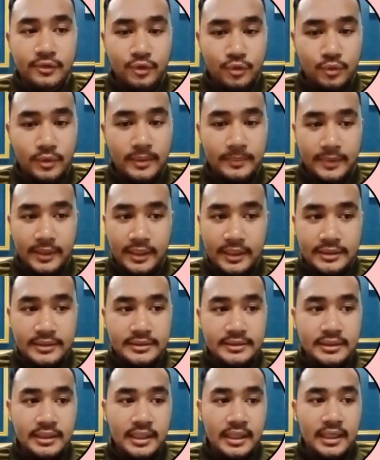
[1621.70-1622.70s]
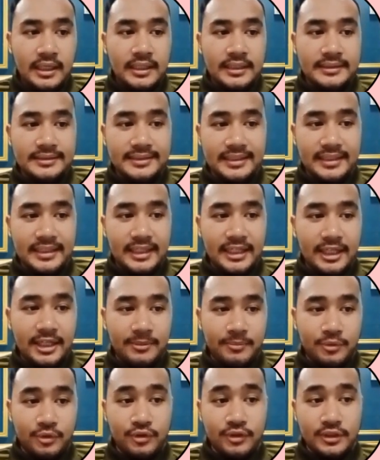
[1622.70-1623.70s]
QMS, select
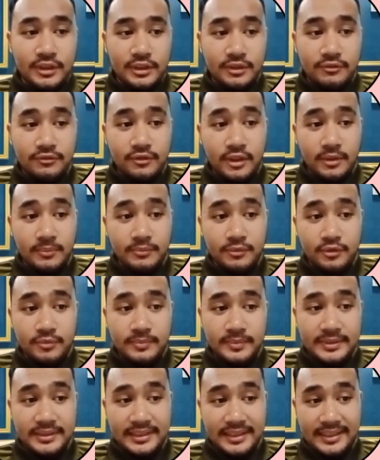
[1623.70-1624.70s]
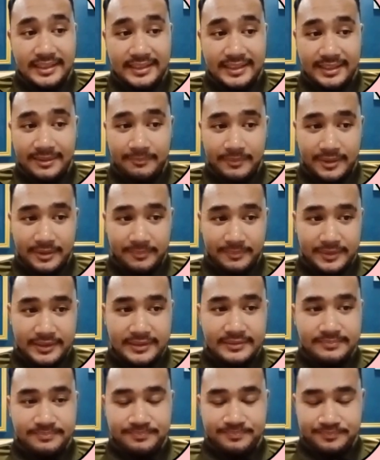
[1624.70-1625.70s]
opportunity for improvement and
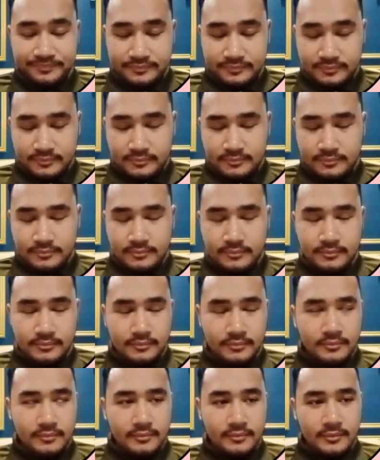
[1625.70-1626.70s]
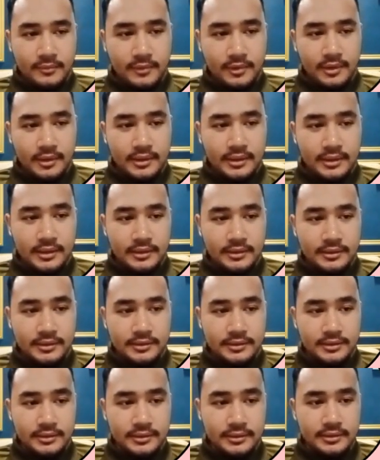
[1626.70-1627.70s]
implement any
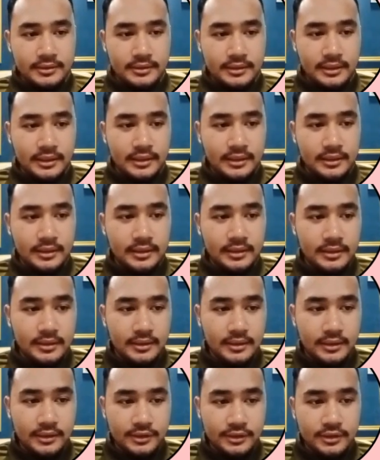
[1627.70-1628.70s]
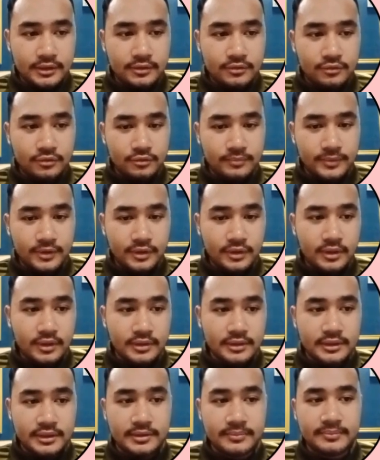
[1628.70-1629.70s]
necessary action to meet
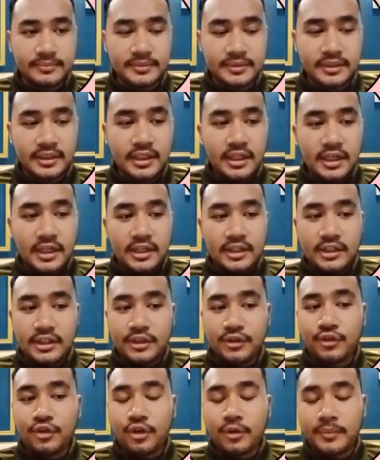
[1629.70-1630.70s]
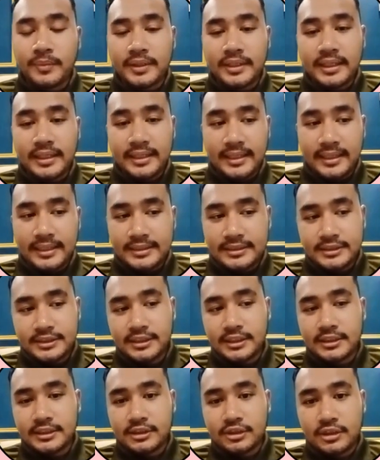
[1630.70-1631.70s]
customer requirement and
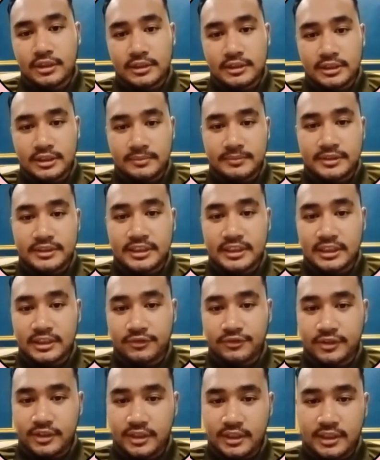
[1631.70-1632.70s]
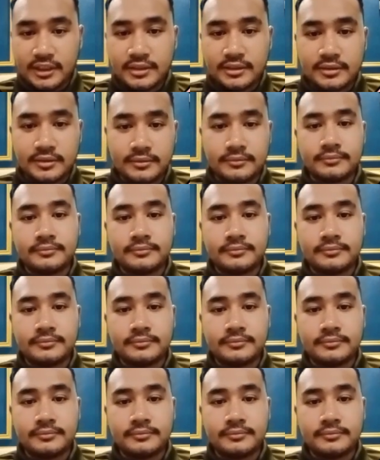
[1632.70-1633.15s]
exchange customer certification.